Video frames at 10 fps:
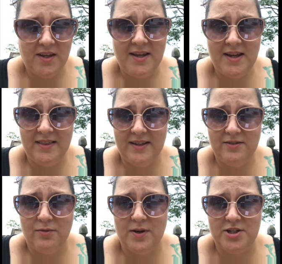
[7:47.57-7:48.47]
yeah, thanks
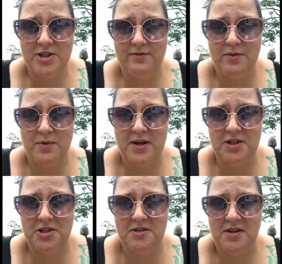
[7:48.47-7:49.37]
for watching if you
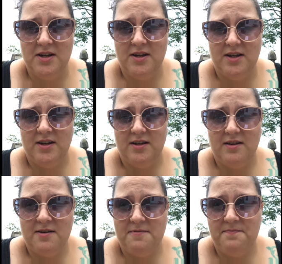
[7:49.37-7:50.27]
watched.
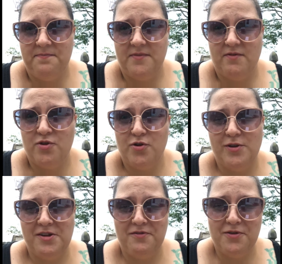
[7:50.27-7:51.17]
Um, if you're
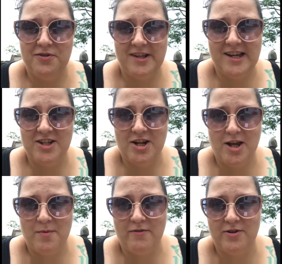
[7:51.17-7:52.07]
totally confused again, check
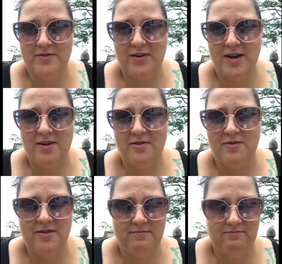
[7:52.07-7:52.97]
out my first video
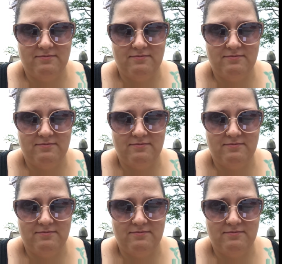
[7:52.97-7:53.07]
and